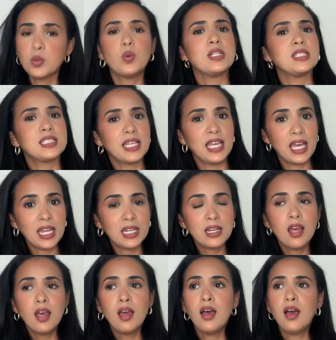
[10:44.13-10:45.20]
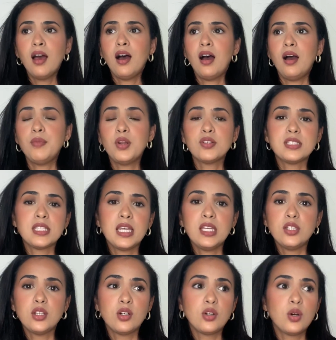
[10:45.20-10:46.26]
Once again, I'm not saying
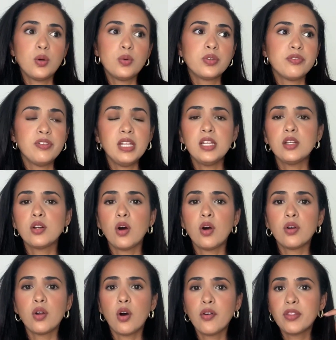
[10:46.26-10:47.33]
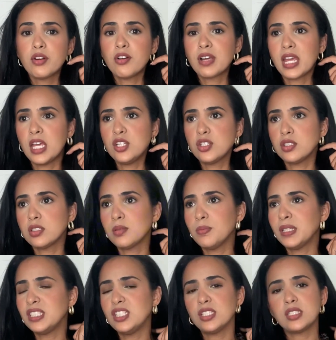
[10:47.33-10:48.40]
don't go revealing on other occasions,
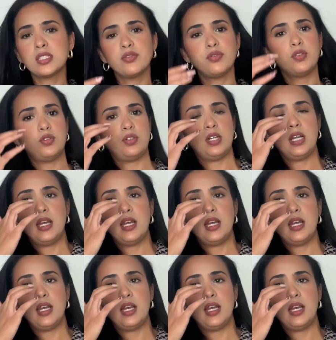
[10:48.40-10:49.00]
but just for